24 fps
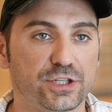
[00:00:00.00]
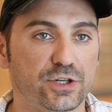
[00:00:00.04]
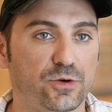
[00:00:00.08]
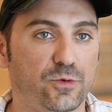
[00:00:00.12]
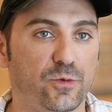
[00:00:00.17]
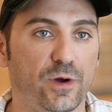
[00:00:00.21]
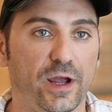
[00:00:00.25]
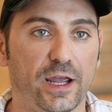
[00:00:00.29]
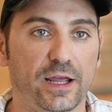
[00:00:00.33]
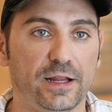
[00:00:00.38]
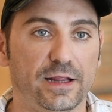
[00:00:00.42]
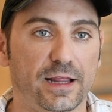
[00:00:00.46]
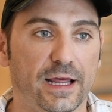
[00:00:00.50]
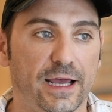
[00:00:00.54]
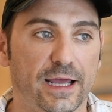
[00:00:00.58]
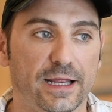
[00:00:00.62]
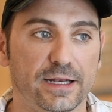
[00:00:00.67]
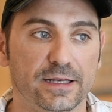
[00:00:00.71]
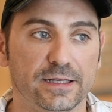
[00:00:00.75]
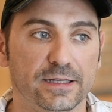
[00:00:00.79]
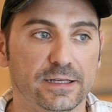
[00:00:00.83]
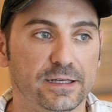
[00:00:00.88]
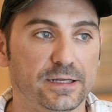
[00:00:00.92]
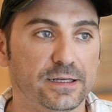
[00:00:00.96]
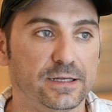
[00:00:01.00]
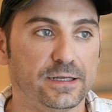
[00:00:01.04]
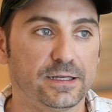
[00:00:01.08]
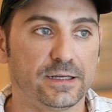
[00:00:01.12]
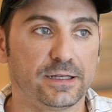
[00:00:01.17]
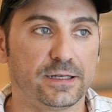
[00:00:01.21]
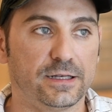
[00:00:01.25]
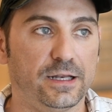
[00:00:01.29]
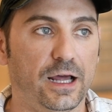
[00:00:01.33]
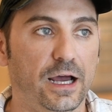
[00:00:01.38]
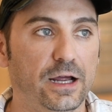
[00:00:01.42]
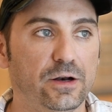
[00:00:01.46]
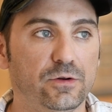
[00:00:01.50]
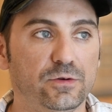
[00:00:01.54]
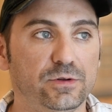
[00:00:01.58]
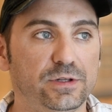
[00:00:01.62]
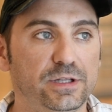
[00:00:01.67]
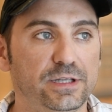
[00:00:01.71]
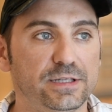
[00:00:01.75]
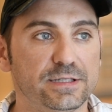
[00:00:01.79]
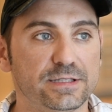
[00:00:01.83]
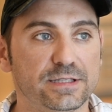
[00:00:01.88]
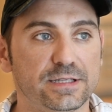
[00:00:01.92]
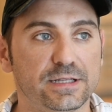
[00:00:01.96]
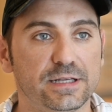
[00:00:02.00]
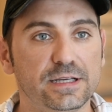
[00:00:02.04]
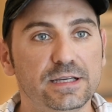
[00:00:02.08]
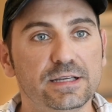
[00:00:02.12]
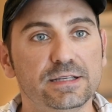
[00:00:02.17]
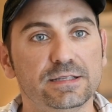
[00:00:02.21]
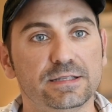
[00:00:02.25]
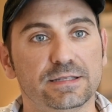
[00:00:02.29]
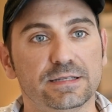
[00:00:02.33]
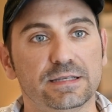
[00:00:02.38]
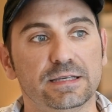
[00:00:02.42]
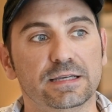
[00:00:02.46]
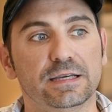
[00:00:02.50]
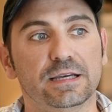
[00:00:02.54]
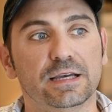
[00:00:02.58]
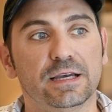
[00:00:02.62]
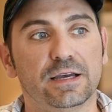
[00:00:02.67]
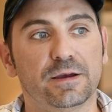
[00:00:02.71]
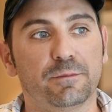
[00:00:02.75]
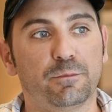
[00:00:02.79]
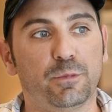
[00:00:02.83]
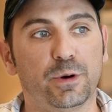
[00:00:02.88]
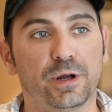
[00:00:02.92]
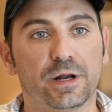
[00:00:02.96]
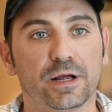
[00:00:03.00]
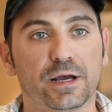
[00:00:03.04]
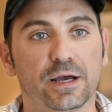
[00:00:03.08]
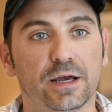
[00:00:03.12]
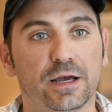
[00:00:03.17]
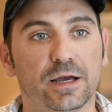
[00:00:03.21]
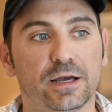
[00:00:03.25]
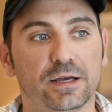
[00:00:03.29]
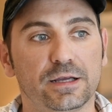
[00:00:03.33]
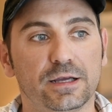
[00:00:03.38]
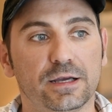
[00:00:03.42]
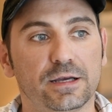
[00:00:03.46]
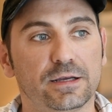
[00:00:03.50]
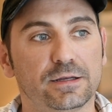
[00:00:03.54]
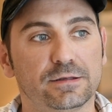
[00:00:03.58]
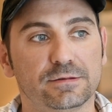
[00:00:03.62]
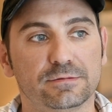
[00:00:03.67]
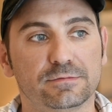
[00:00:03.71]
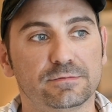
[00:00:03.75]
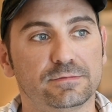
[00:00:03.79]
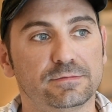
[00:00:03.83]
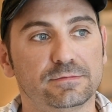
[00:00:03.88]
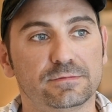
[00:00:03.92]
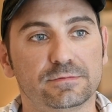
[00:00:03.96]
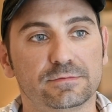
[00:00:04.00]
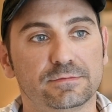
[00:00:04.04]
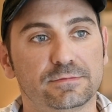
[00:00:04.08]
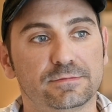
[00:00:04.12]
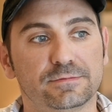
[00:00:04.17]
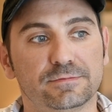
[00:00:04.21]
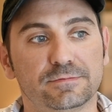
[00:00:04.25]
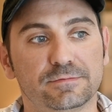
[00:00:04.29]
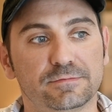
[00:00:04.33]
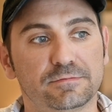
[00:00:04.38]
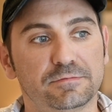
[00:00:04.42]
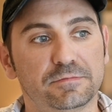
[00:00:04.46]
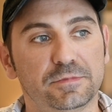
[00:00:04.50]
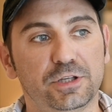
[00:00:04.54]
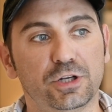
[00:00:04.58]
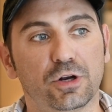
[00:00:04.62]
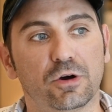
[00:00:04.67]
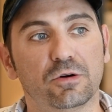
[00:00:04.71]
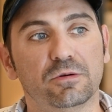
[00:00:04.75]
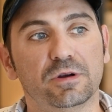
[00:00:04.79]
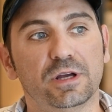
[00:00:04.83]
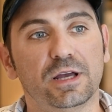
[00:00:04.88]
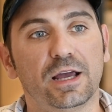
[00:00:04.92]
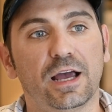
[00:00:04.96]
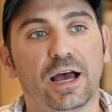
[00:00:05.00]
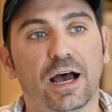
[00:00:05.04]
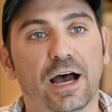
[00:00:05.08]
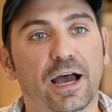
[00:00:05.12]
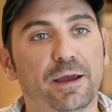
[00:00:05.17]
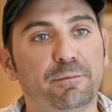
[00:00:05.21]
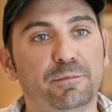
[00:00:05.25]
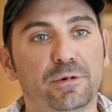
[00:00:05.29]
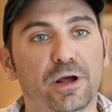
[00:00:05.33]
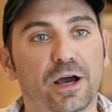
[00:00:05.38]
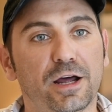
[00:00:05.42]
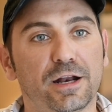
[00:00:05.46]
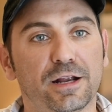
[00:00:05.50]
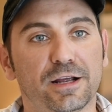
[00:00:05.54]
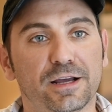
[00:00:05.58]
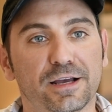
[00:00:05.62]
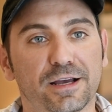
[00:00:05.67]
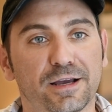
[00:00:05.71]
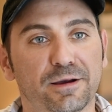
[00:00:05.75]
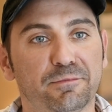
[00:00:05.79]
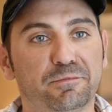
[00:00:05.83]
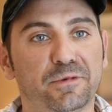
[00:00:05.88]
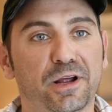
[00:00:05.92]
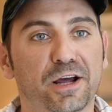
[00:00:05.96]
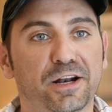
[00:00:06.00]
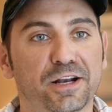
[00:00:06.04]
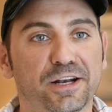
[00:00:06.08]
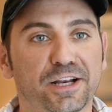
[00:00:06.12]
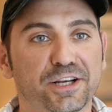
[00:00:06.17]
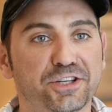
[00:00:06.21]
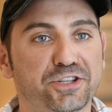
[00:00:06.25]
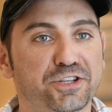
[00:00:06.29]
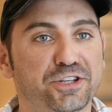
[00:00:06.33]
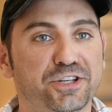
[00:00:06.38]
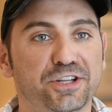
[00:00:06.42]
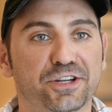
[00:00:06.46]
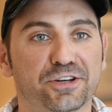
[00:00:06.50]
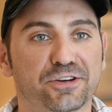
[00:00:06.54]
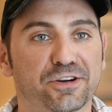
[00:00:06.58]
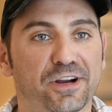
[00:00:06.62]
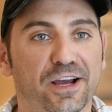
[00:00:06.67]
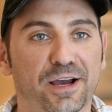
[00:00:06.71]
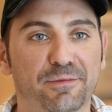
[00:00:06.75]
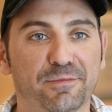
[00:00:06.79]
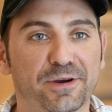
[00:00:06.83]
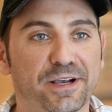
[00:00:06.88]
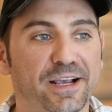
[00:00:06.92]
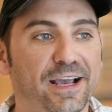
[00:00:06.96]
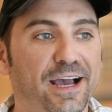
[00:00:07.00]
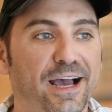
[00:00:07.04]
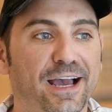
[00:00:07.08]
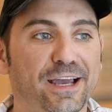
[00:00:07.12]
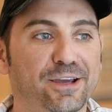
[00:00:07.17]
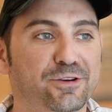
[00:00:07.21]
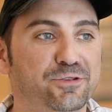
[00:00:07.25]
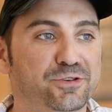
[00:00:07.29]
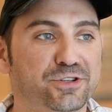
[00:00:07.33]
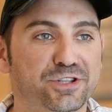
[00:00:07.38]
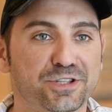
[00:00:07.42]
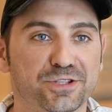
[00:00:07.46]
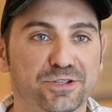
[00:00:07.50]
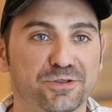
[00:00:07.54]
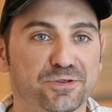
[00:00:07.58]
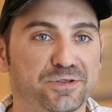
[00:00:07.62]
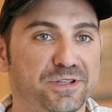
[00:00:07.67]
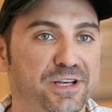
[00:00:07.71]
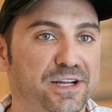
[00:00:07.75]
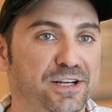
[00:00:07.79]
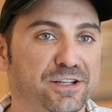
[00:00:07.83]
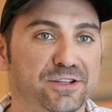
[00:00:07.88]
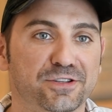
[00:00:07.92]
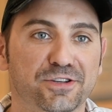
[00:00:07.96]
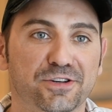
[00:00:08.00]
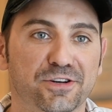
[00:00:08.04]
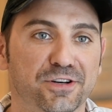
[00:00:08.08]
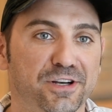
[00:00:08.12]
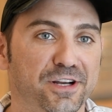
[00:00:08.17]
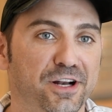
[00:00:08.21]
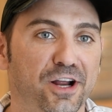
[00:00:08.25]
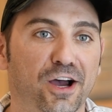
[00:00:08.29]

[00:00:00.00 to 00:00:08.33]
a way that not only is it easy, but you know, I'm not an engineer. I'm a guy who just knows how to turn it